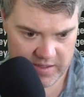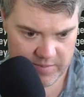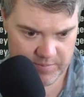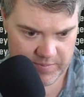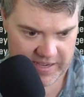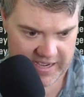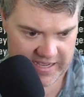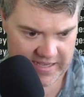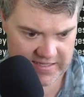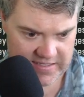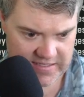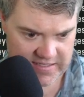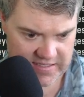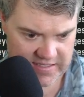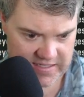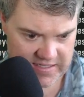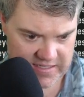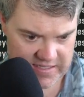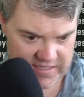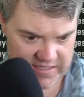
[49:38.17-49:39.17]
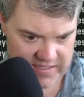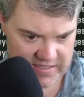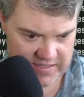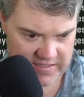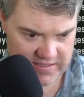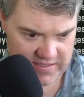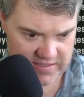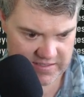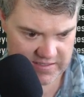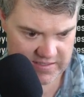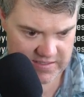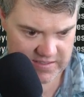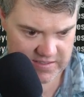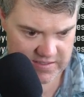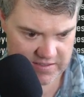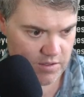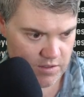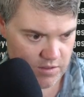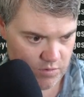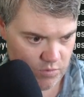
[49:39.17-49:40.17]
Passkeys.
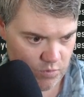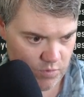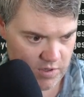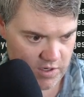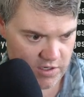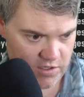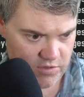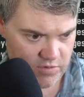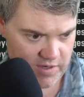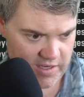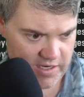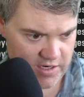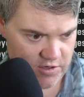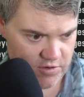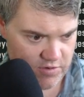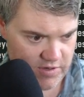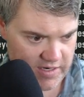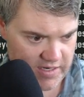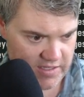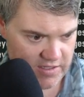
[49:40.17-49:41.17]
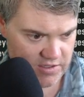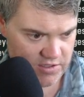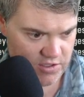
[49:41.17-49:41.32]
Where do I create